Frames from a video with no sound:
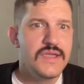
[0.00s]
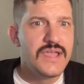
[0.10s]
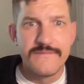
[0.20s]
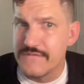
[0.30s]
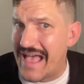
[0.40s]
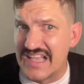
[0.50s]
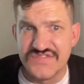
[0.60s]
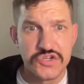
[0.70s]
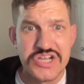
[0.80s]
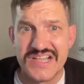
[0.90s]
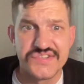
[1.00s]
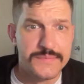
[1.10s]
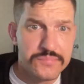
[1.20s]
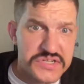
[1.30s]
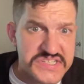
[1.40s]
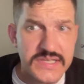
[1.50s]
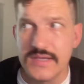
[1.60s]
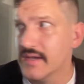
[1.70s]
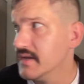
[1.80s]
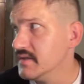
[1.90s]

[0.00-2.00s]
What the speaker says: And as for Jocelyn Brisky,